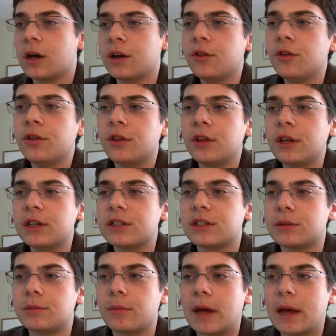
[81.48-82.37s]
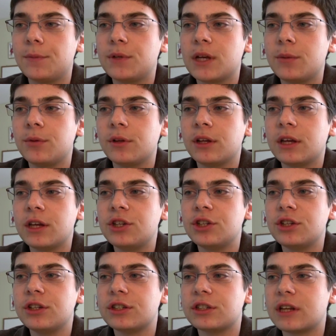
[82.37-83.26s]
Another thing is the Maps
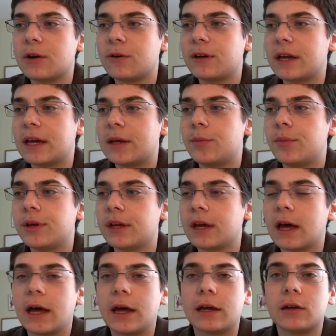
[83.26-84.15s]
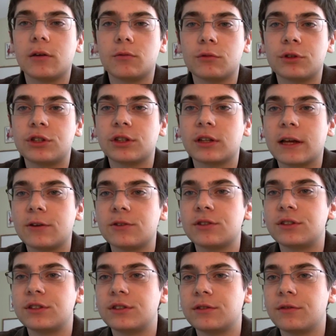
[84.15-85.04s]
application is now an API, which
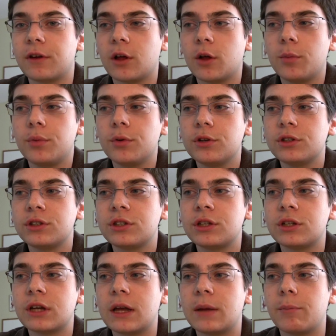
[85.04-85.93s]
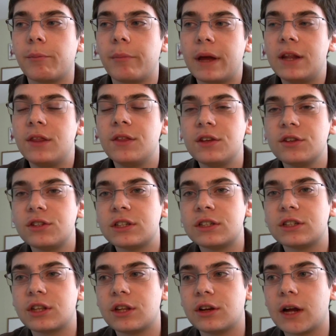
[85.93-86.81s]
allows developers to embed this
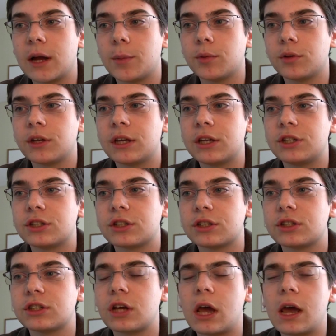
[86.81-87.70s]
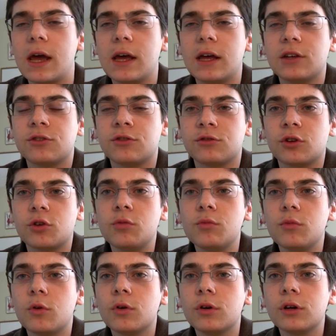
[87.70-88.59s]
into their applications. So
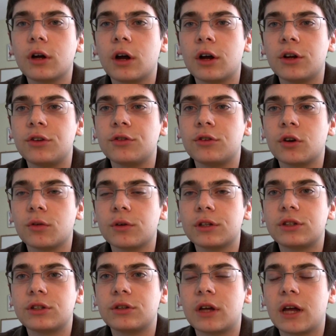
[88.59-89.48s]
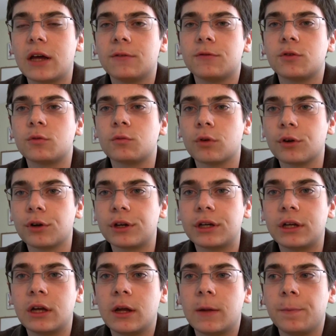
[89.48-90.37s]
no more are you going to have to
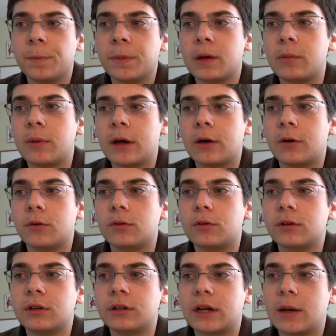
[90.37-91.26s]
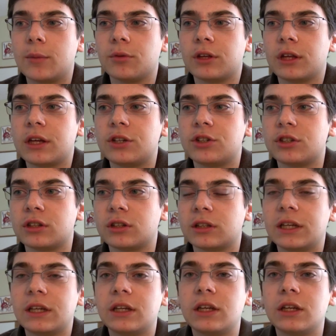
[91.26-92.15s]
worry about an
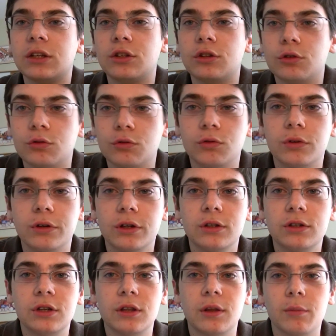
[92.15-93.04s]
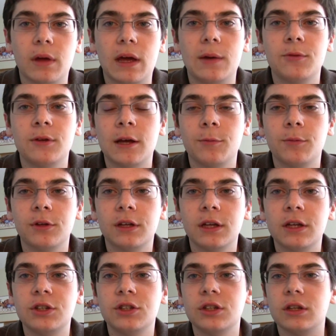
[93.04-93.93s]
application linking you to the Maps
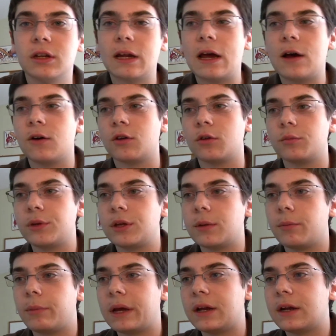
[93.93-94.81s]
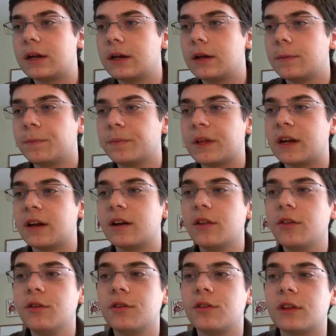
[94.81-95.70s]
application. Now it'll be embedded. And
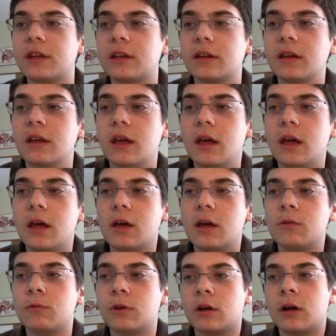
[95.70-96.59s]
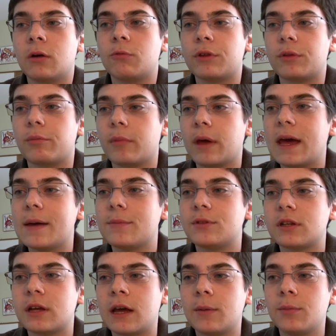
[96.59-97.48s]
another thing, with
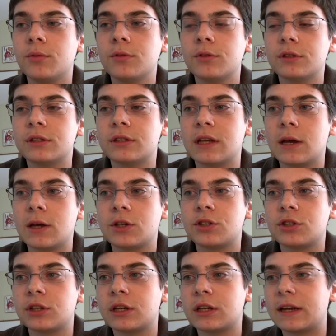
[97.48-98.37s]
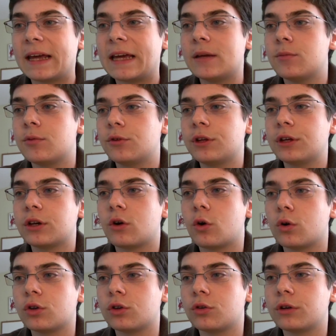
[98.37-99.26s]
Maps, Apple is actually enabling
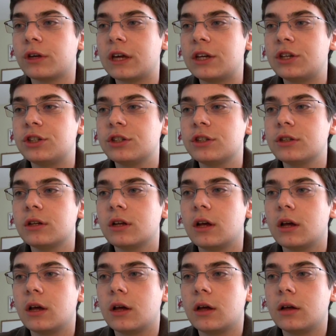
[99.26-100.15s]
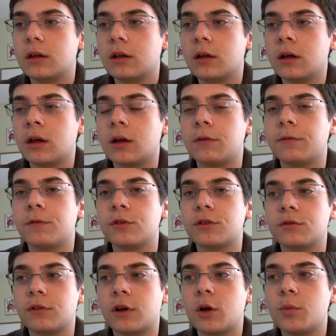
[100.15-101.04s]
core location
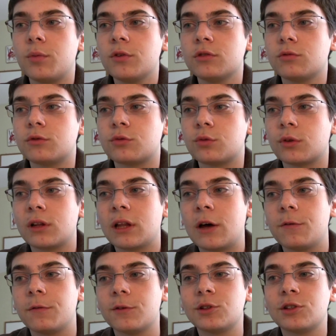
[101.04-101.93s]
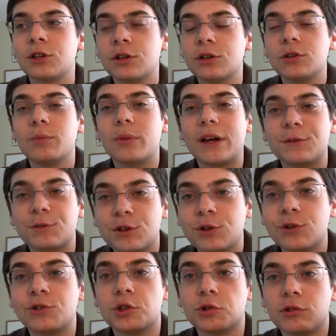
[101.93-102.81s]
for developers, which will allow for
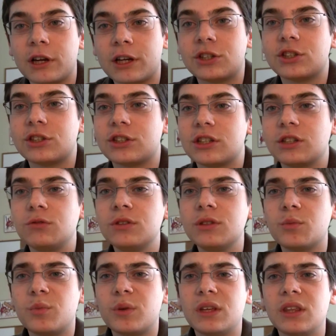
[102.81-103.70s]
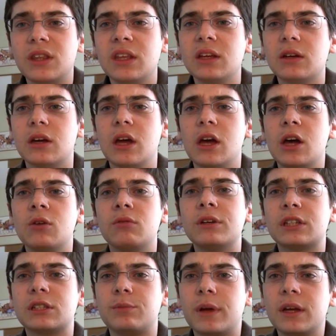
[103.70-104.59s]
turn-by-turn directions. This was a big thing.
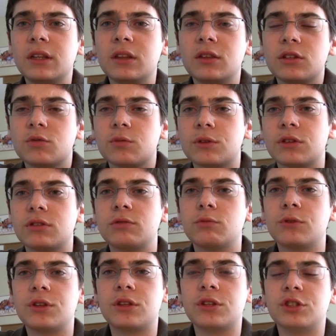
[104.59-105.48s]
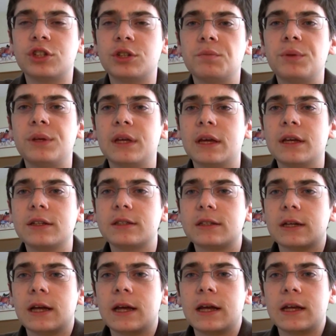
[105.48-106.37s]
We expected this with the
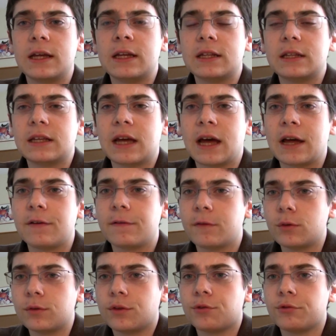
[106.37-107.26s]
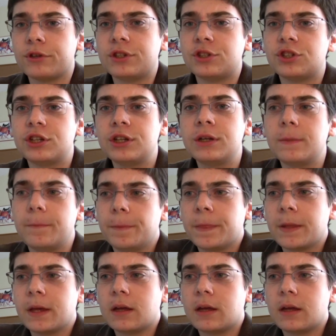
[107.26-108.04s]
GPS in the iPhone 3G.